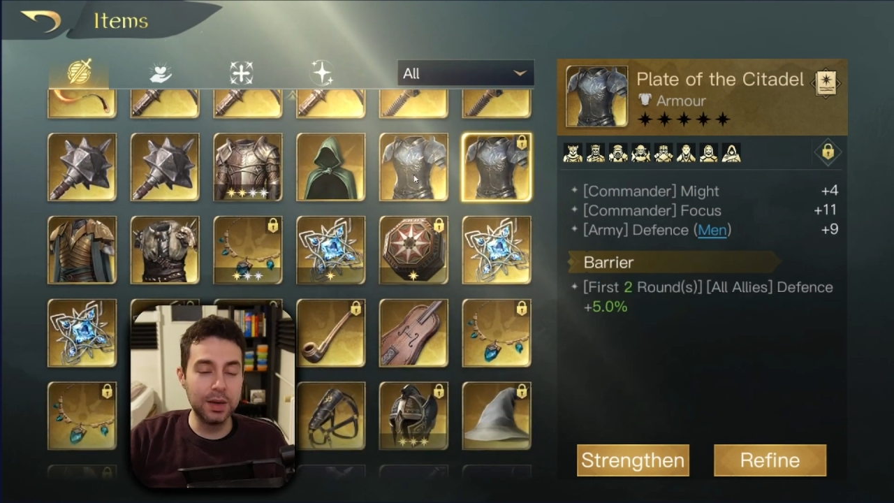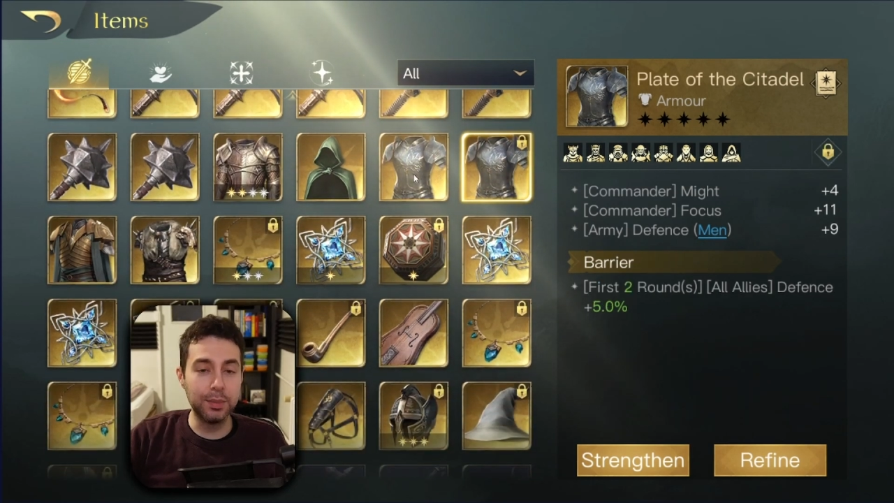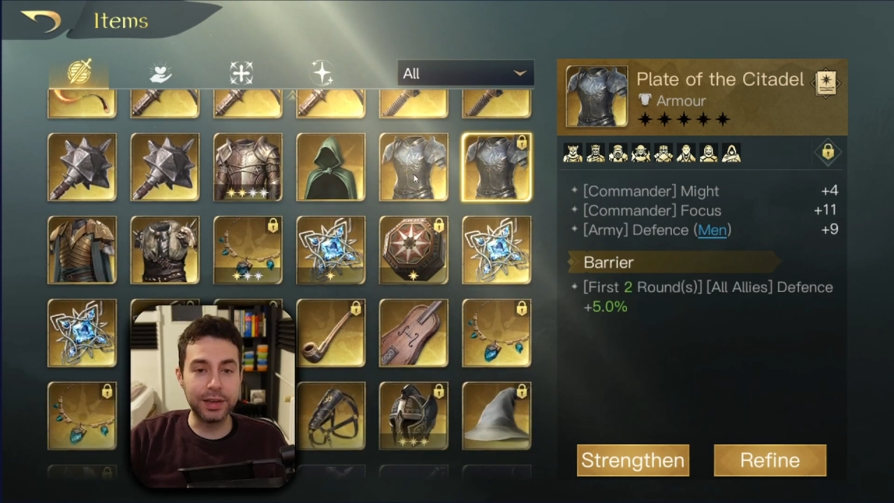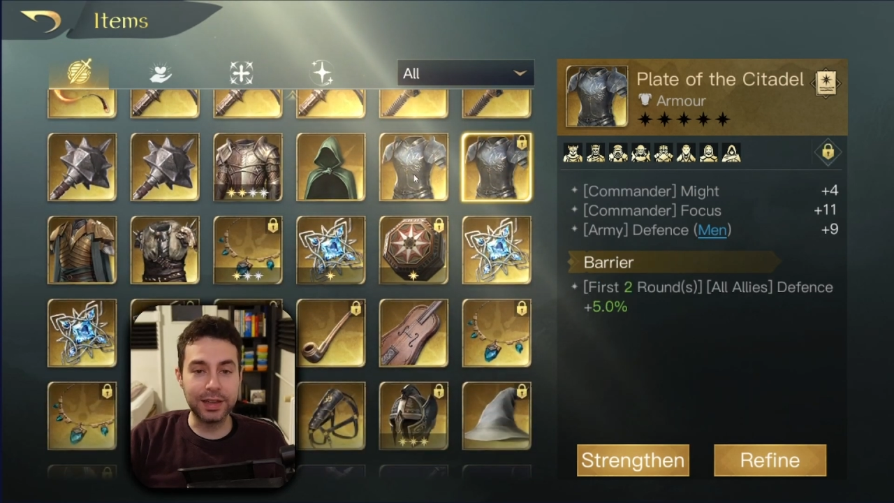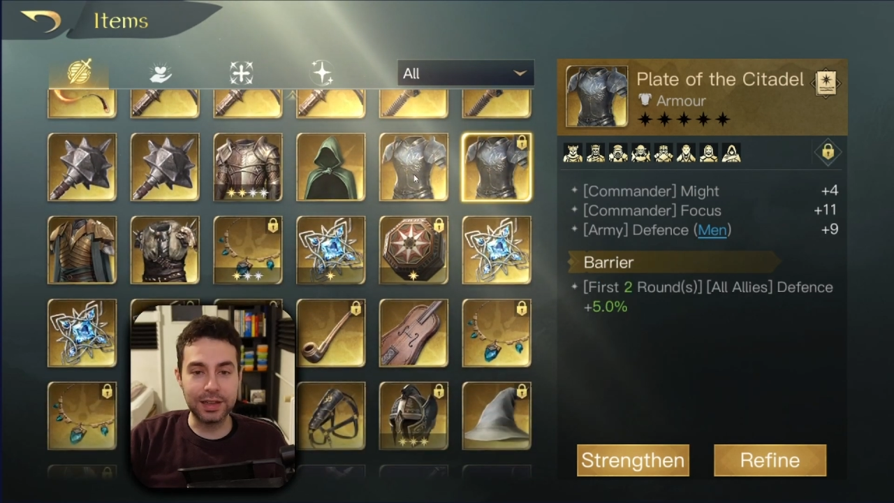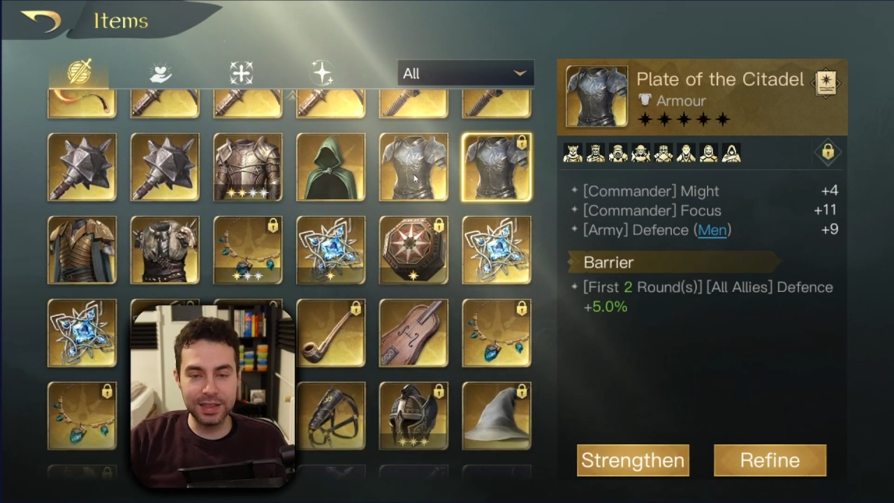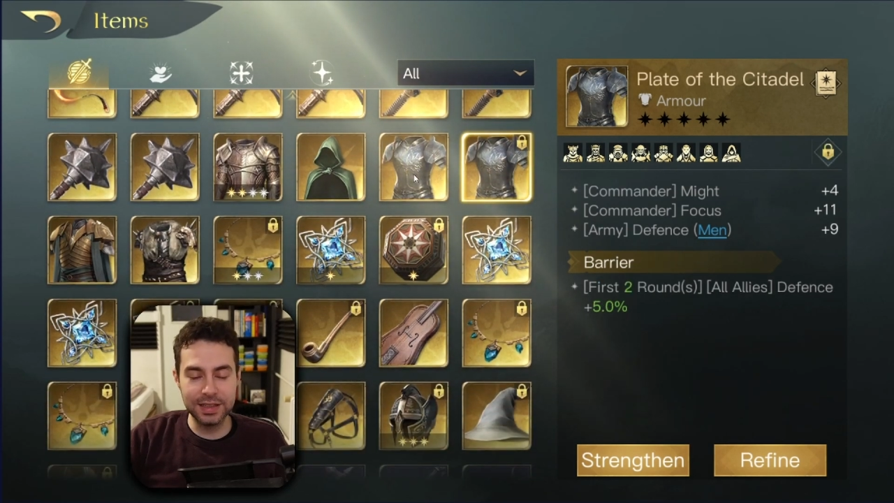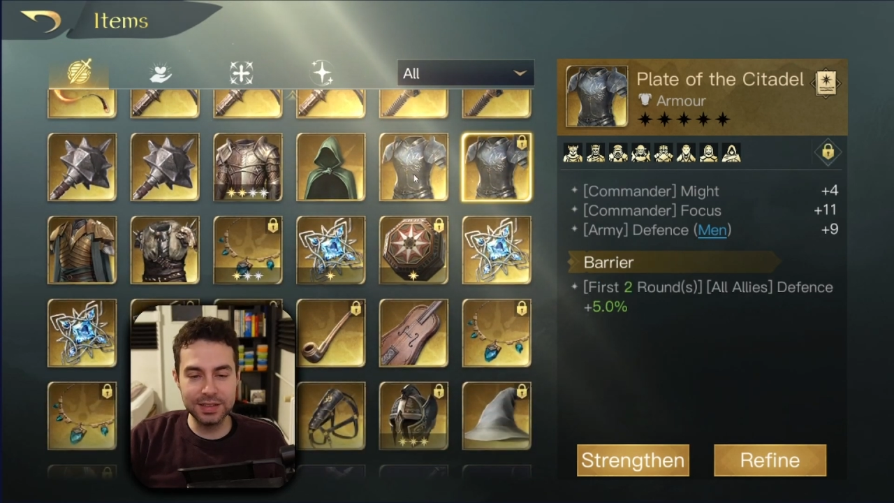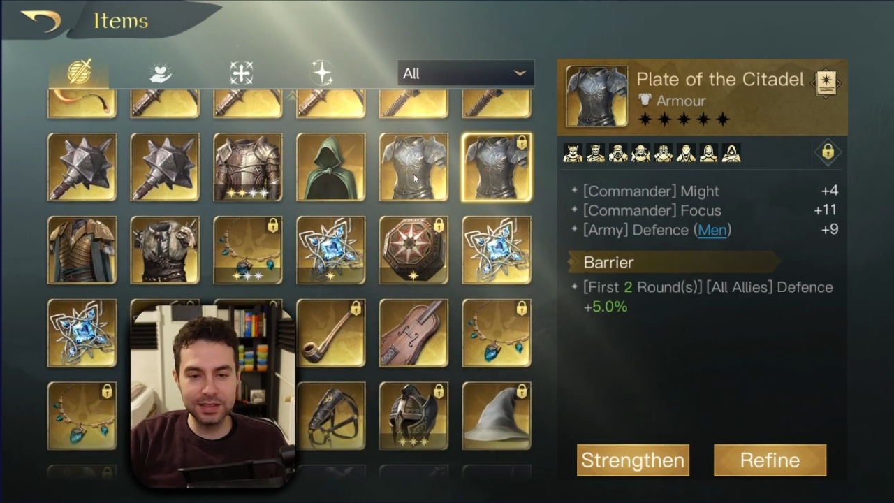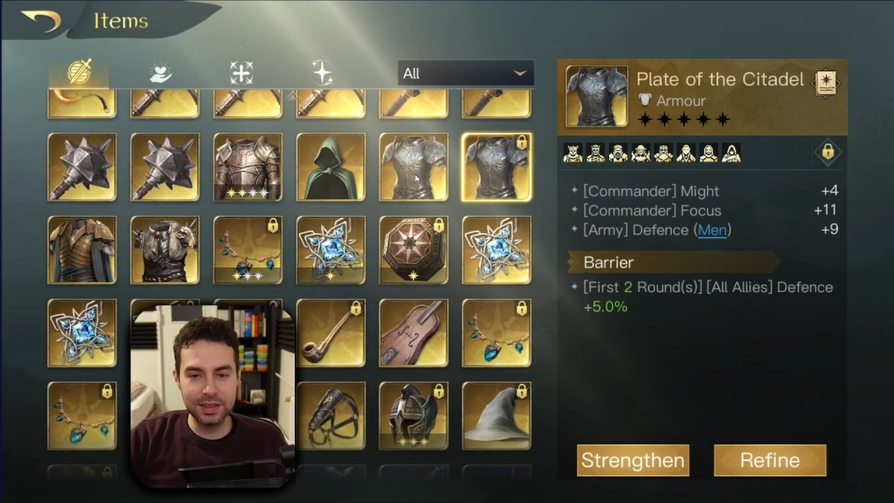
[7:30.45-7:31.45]
But at
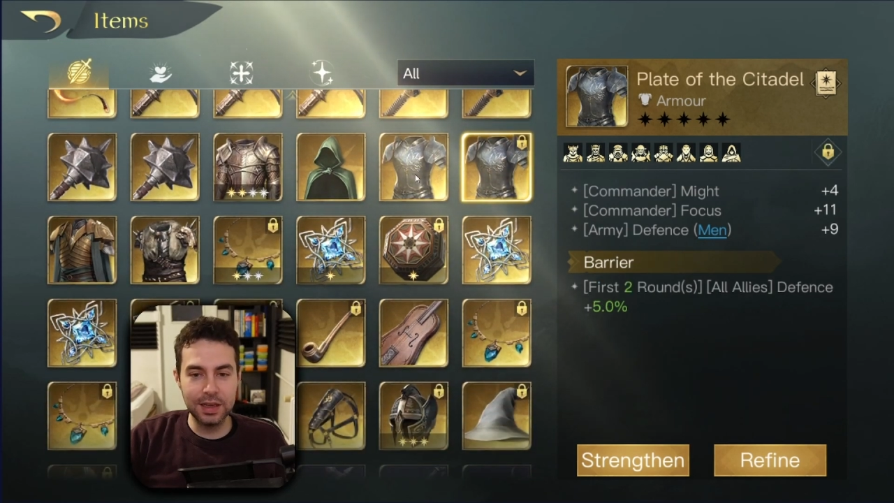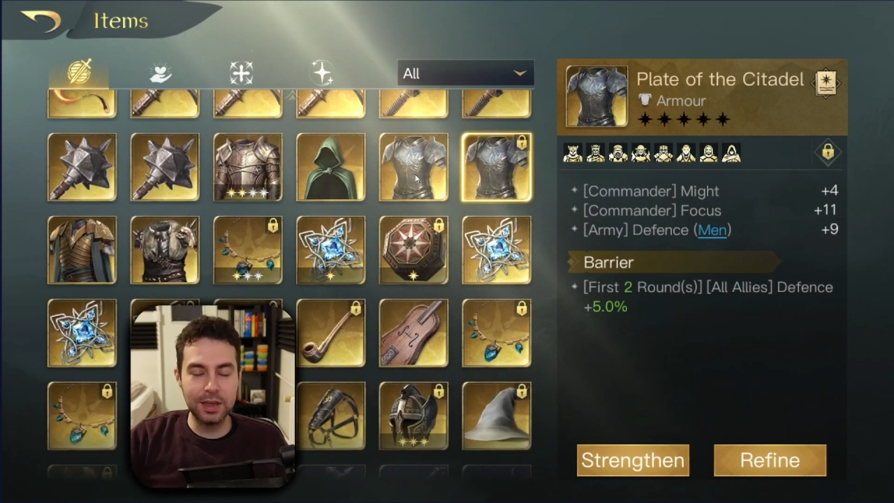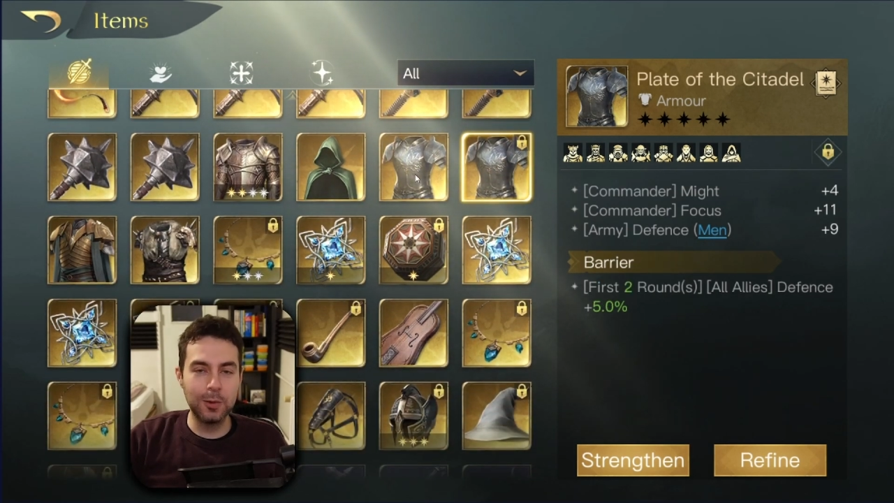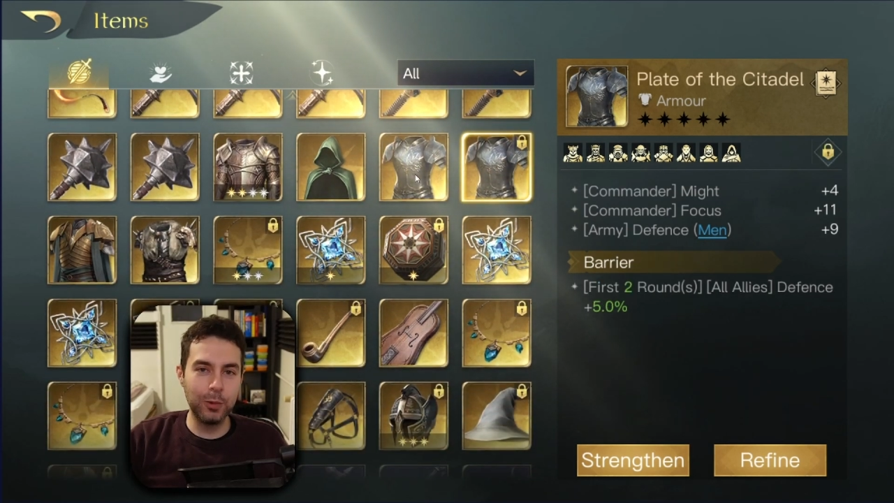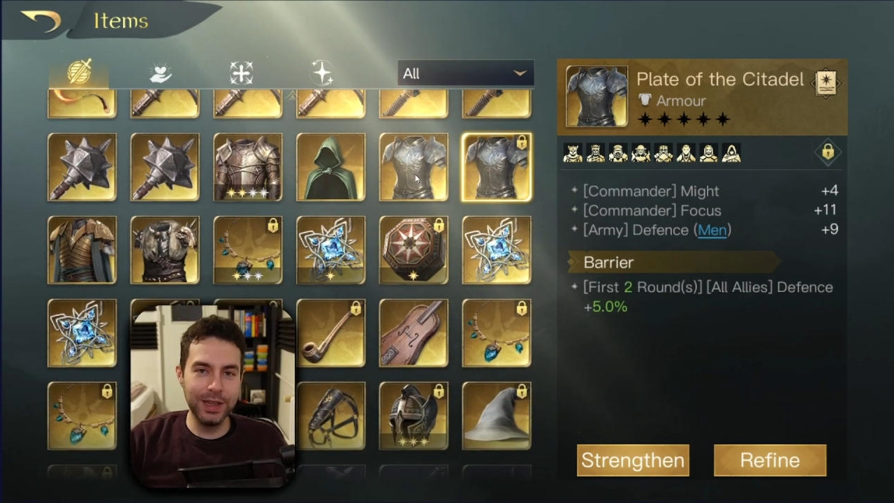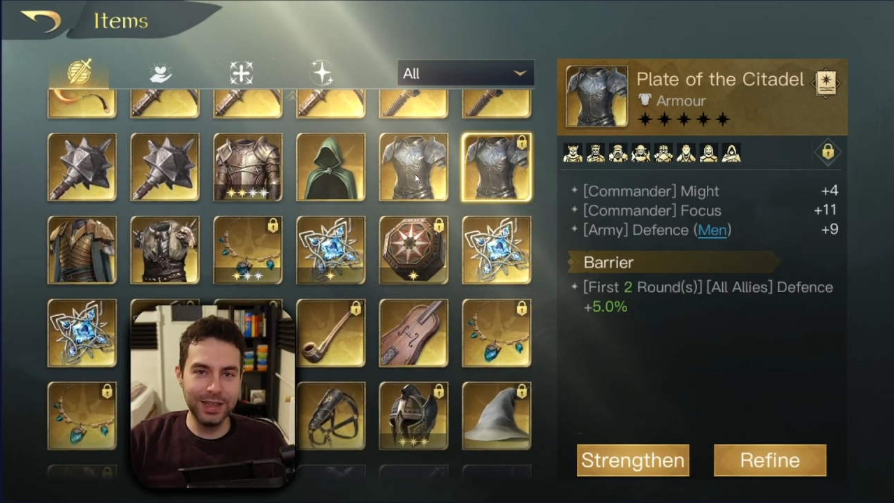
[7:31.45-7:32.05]
least we